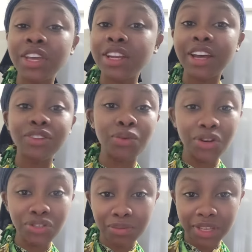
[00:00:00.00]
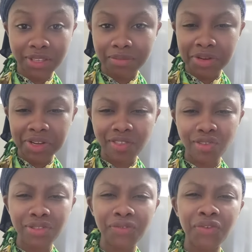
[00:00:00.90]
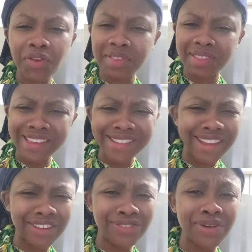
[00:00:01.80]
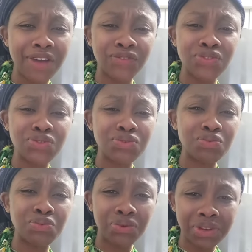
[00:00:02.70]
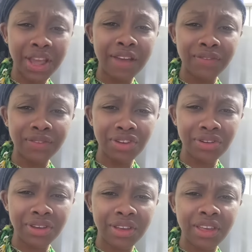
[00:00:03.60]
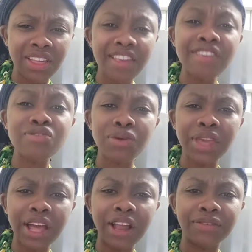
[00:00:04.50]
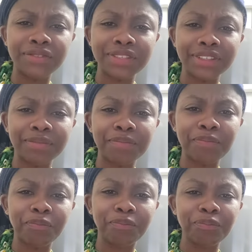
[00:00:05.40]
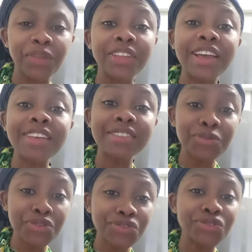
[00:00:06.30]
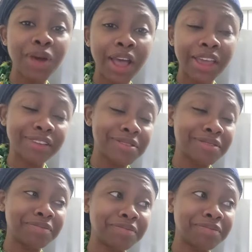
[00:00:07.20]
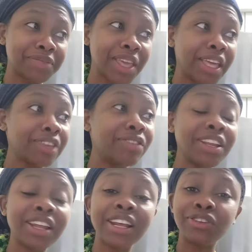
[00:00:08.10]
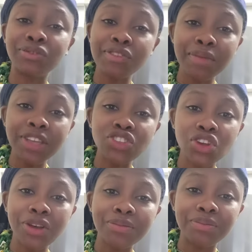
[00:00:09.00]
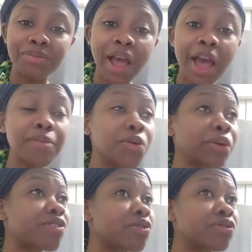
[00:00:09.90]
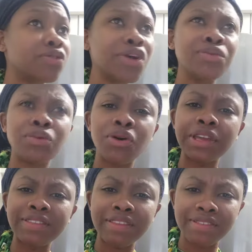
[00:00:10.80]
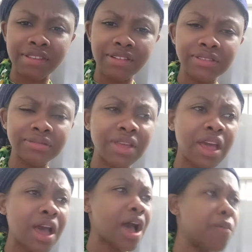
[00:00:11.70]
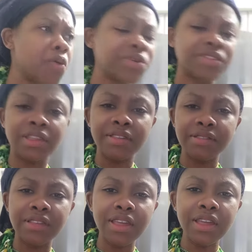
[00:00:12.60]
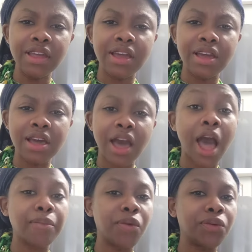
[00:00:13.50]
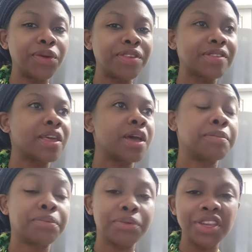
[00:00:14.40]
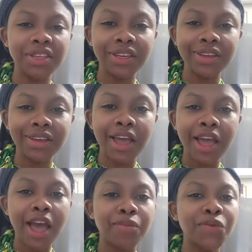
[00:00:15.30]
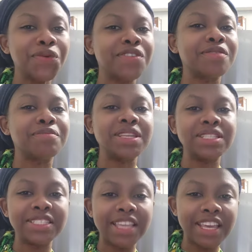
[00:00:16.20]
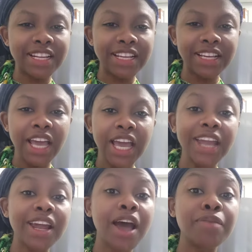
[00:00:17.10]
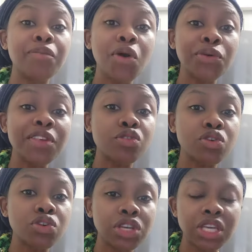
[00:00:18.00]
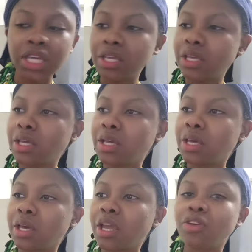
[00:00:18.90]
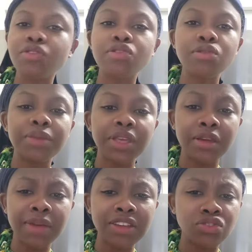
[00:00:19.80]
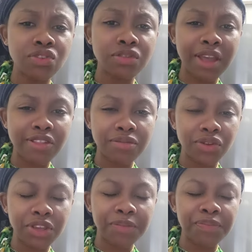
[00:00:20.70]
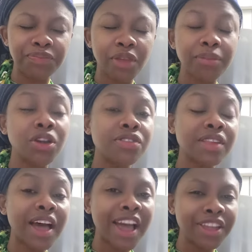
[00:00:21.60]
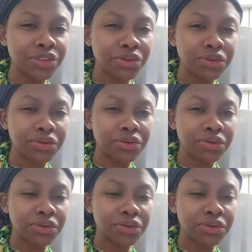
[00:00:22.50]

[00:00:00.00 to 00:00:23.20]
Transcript: you cannot work to make the money. So the first thing that you have to run after is your health. That's the reason why. Even that I lose my job, I'm always go for a walk in the sun. I'm always dancing. I'm always praying. I'm always meditating. And I'm always cooking and also making my juice, my smoothie. Because I know